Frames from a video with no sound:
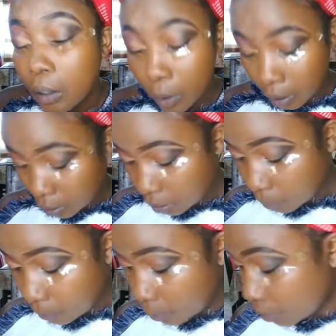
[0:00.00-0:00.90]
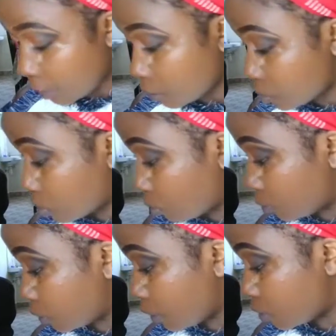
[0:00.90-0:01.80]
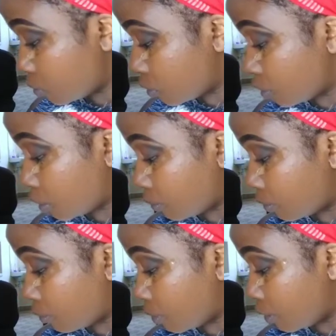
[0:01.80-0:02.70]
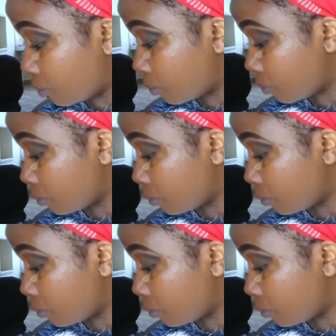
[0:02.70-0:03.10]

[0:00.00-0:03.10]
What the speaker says: Okay, in that school, dating was not a problem.